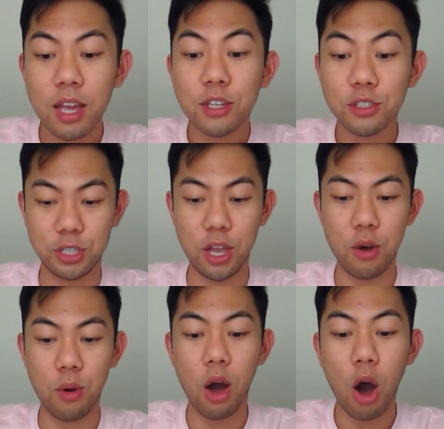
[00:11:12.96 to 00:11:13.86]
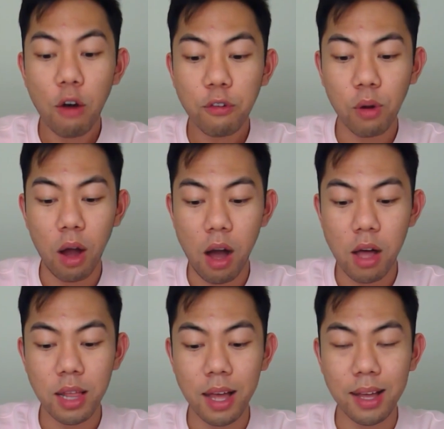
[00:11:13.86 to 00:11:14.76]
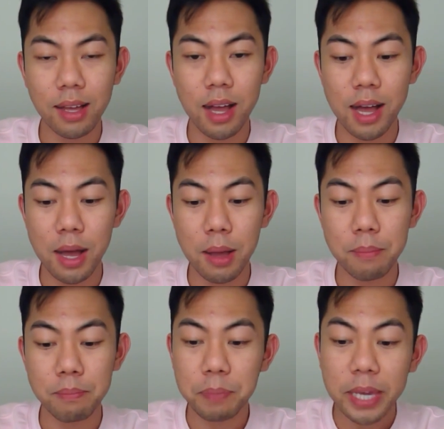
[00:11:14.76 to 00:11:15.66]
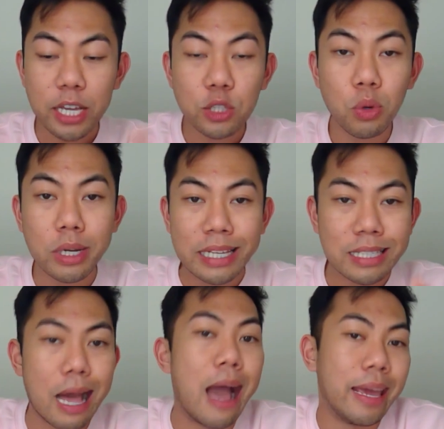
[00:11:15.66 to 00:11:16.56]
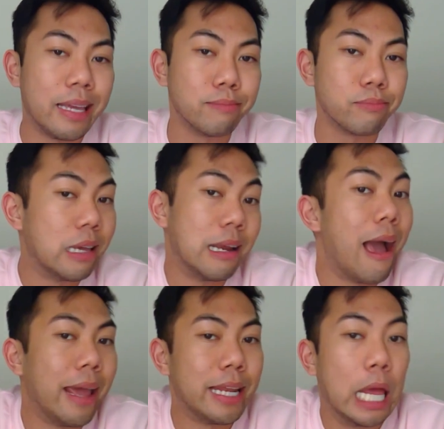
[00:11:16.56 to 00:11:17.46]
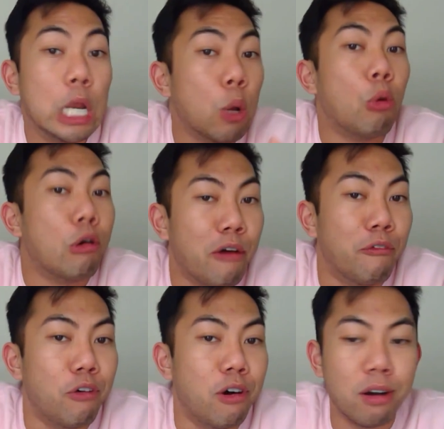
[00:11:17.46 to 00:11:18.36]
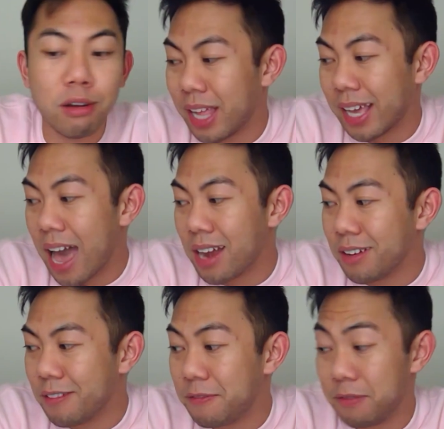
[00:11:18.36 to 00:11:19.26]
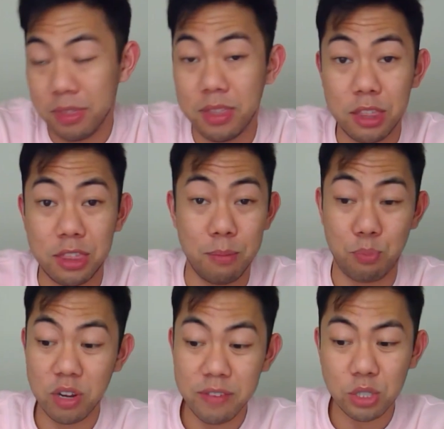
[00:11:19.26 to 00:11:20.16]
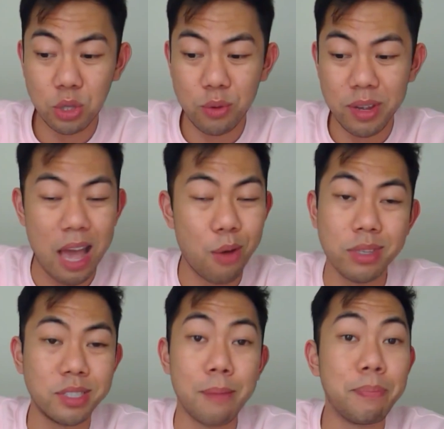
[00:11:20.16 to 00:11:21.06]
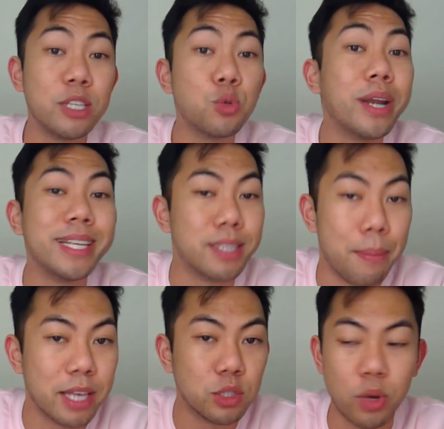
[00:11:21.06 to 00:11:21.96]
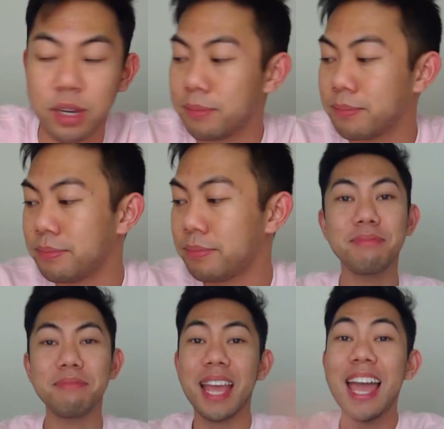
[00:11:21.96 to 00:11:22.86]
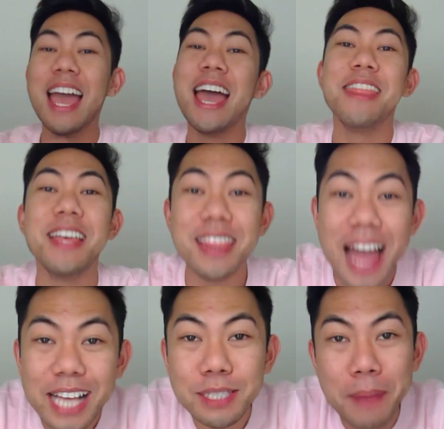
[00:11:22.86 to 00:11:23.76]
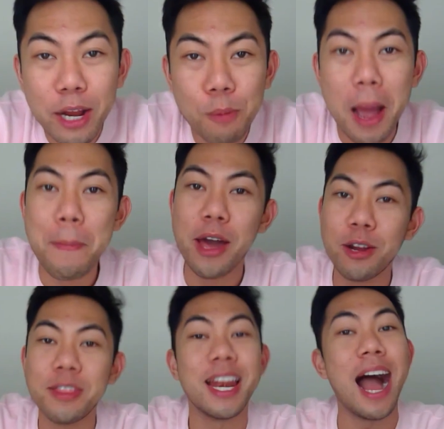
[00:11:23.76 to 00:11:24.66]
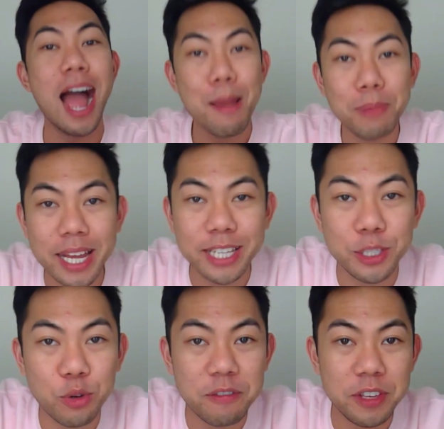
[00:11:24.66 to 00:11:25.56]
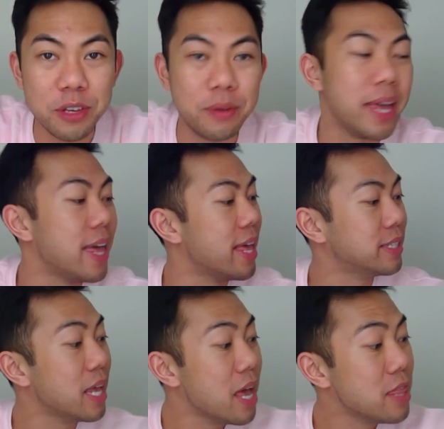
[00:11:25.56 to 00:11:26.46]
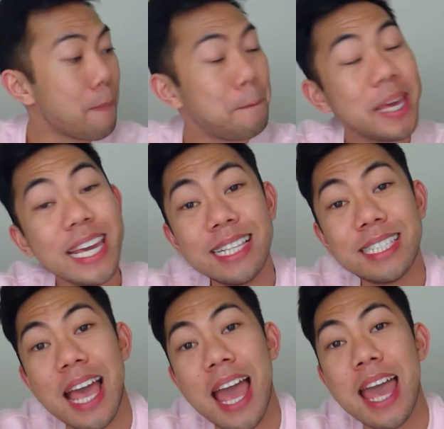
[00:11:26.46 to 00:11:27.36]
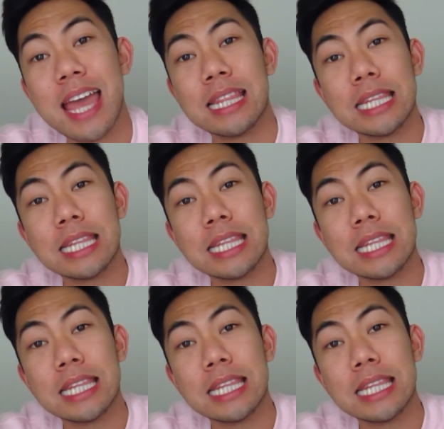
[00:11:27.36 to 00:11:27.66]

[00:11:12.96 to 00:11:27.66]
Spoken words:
So, overall, P20 is aight. It aight. It a whatever. Like, out of the previous three, I wouldn't say P20 is the best one. The last micropipette that I'm planning to review is the P10.